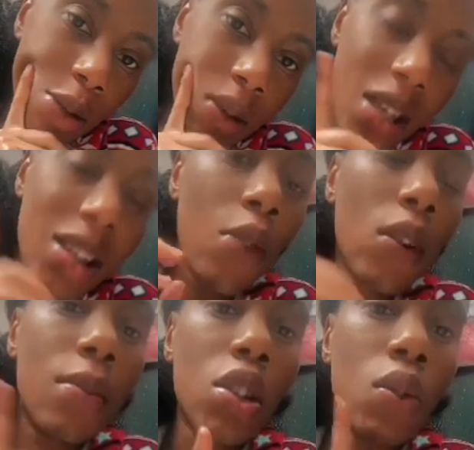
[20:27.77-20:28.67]
I think what I'm going
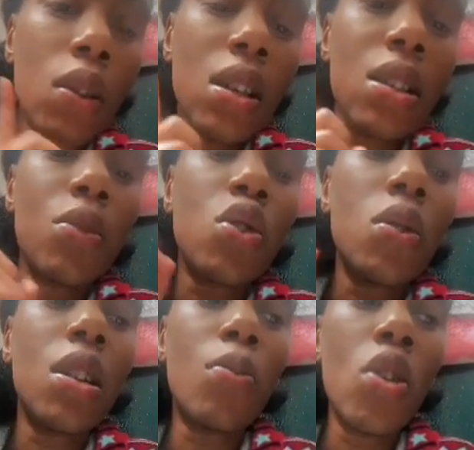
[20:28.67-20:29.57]
to do is I'm going to do it in
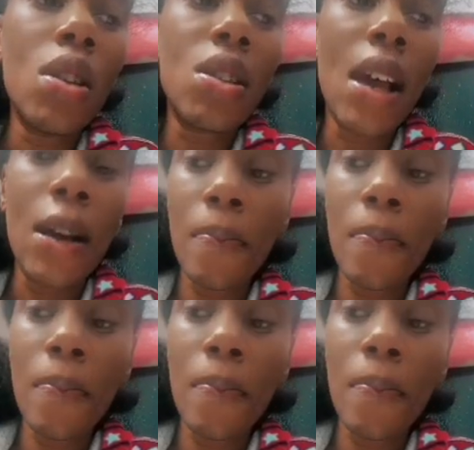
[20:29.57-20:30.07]
the morning time.